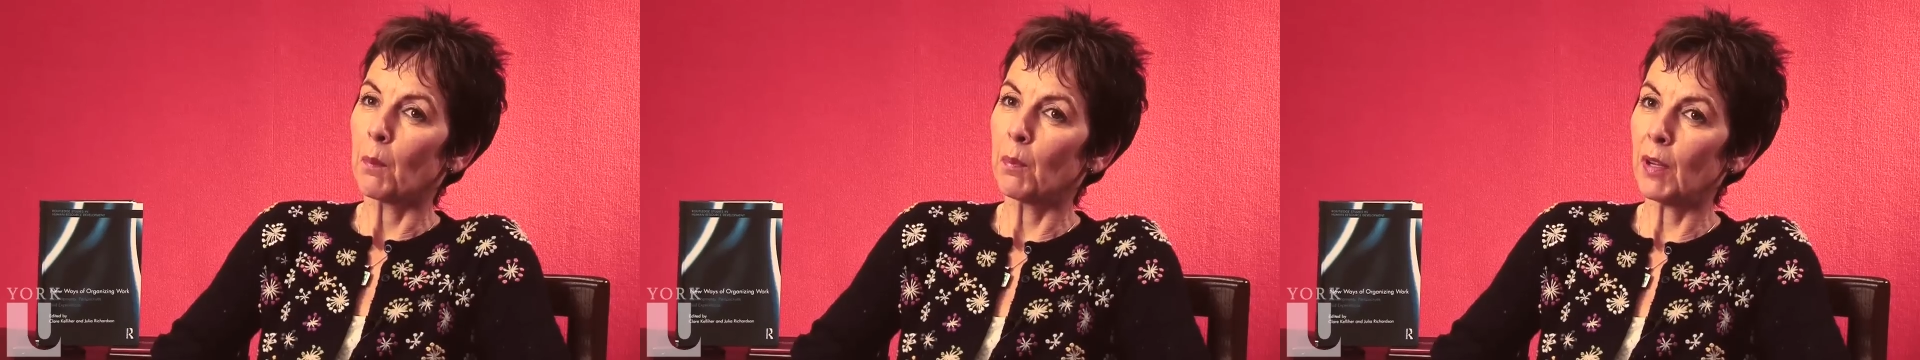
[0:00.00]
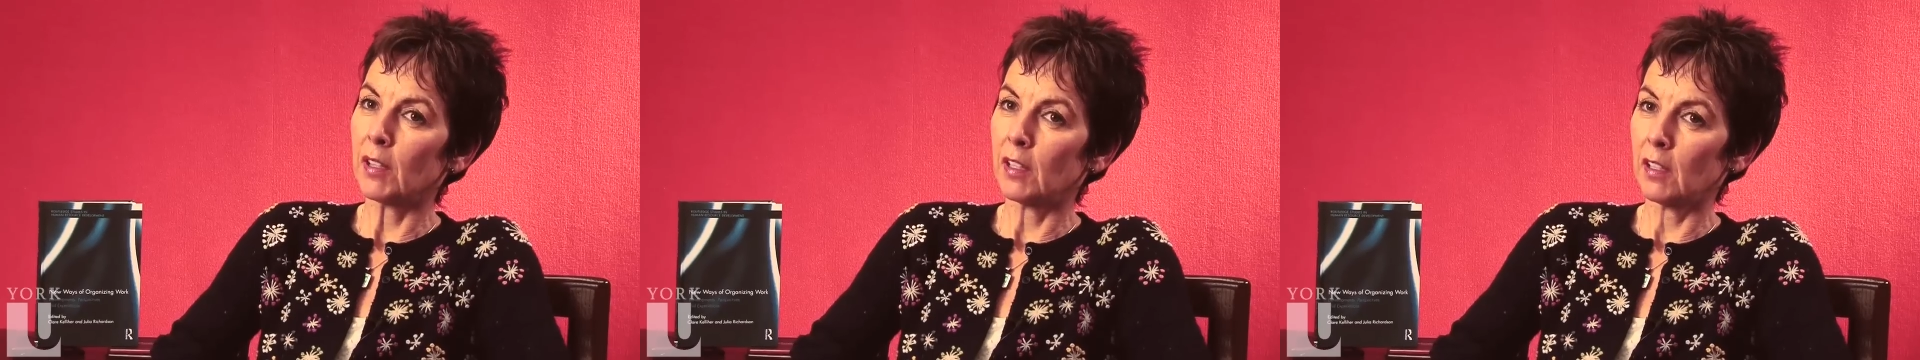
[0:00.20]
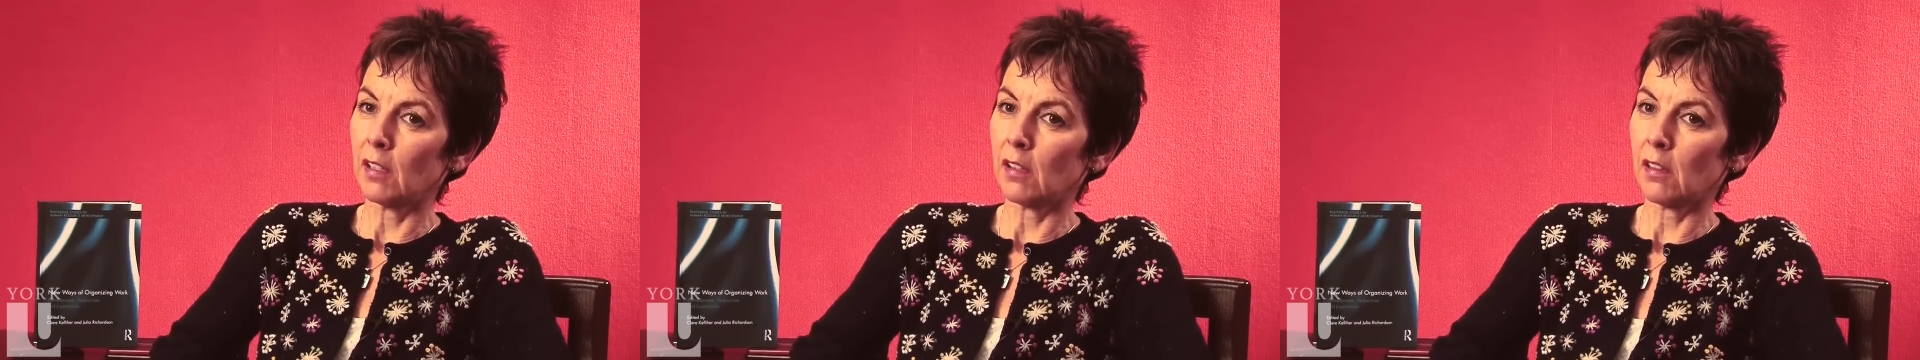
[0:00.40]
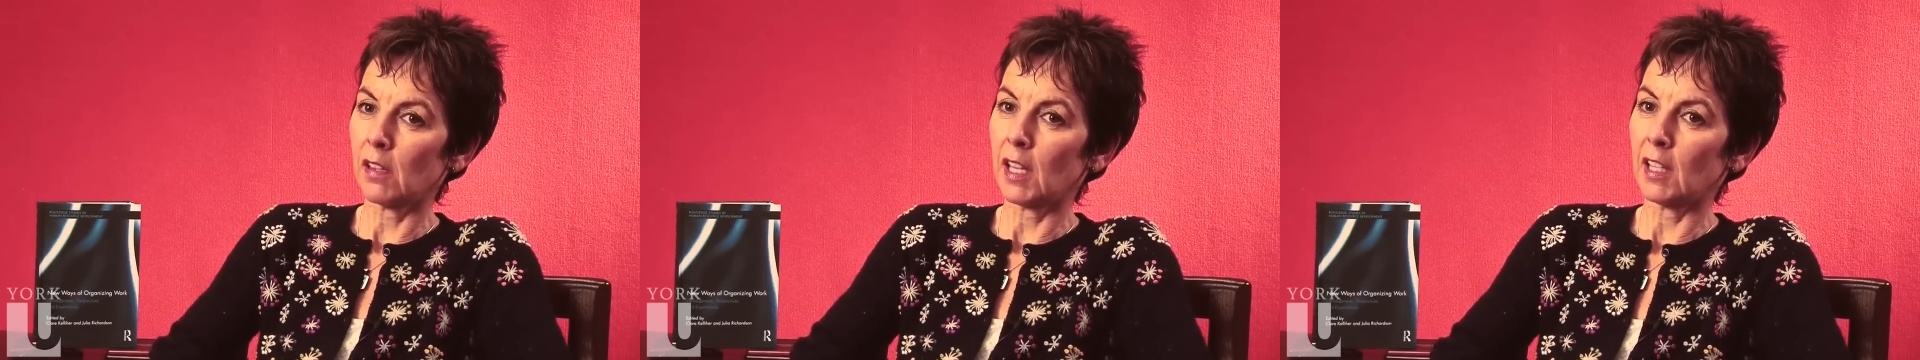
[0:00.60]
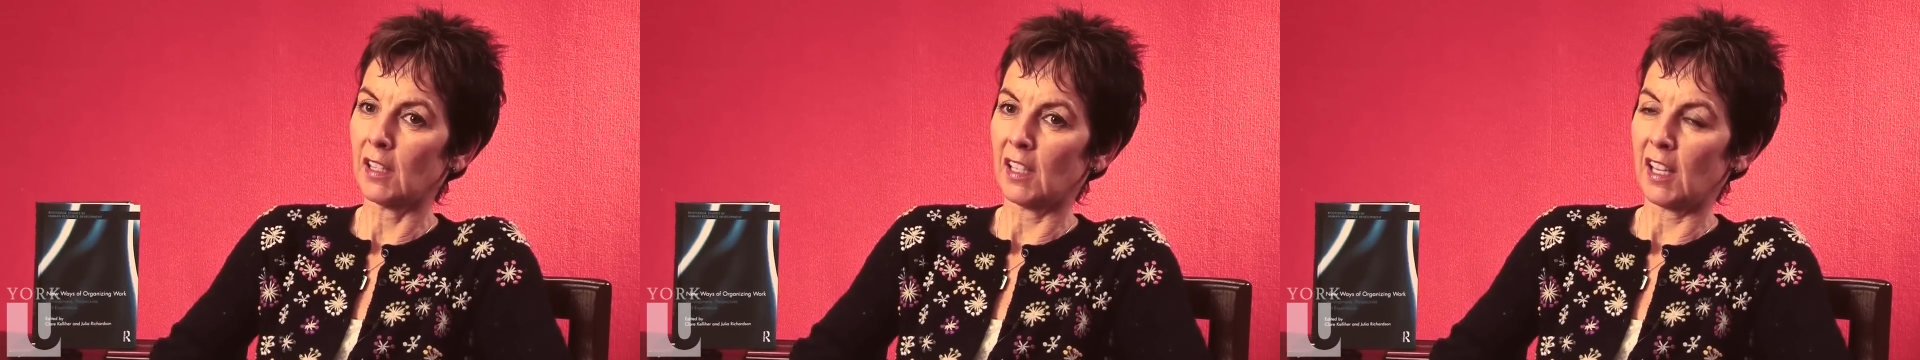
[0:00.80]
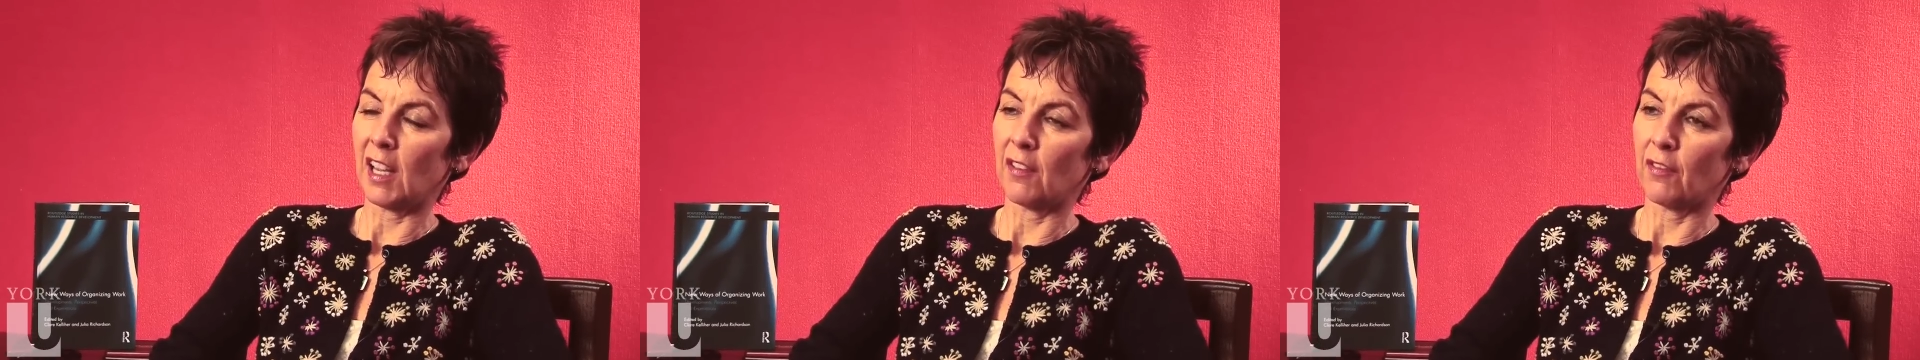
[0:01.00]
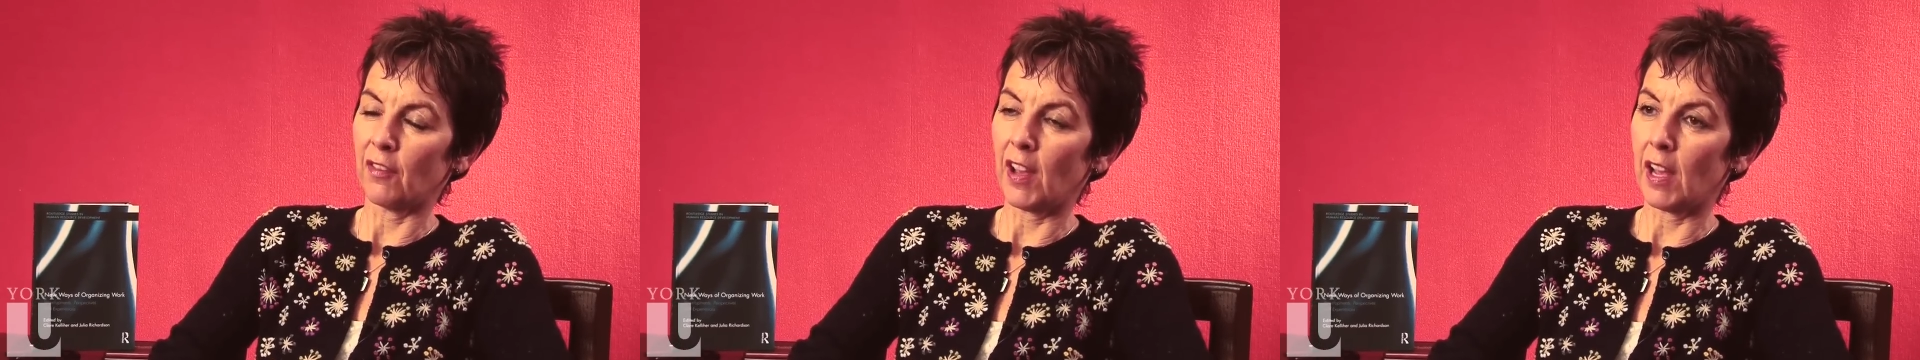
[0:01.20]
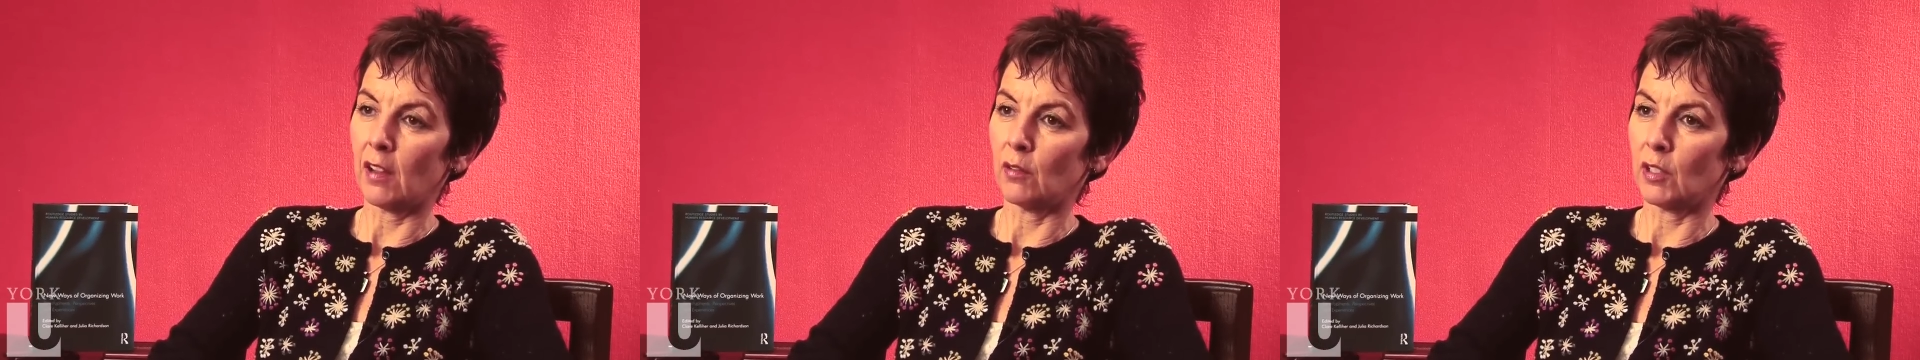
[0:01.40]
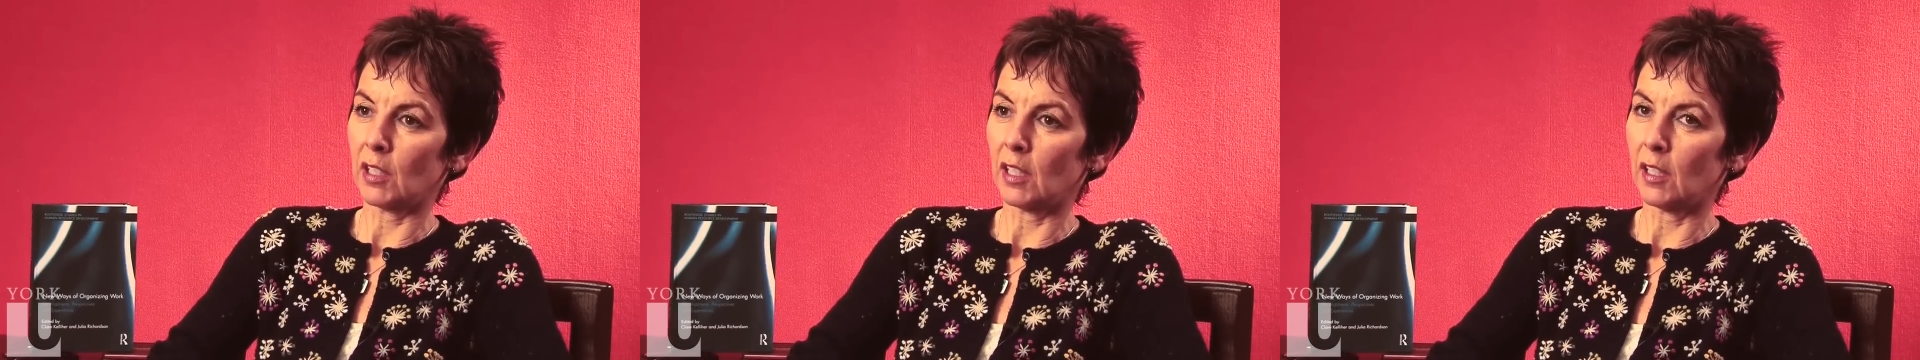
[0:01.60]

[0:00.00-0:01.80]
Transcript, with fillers: But the other thing that I found